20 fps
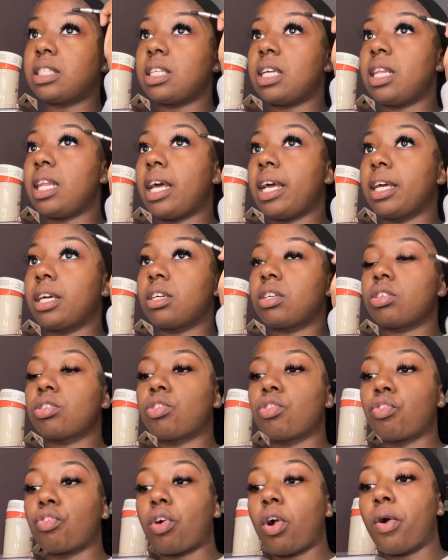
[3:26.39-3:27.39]
to like
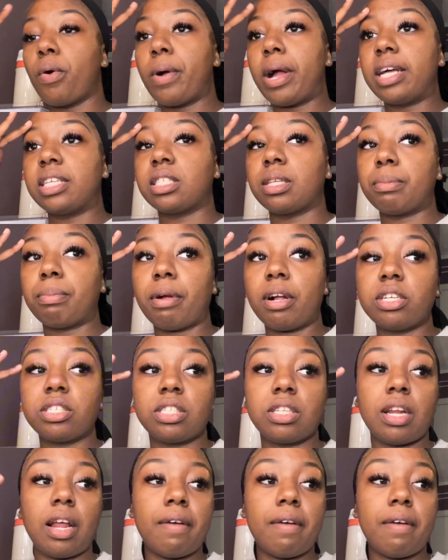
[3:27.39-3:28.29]
grow as a person.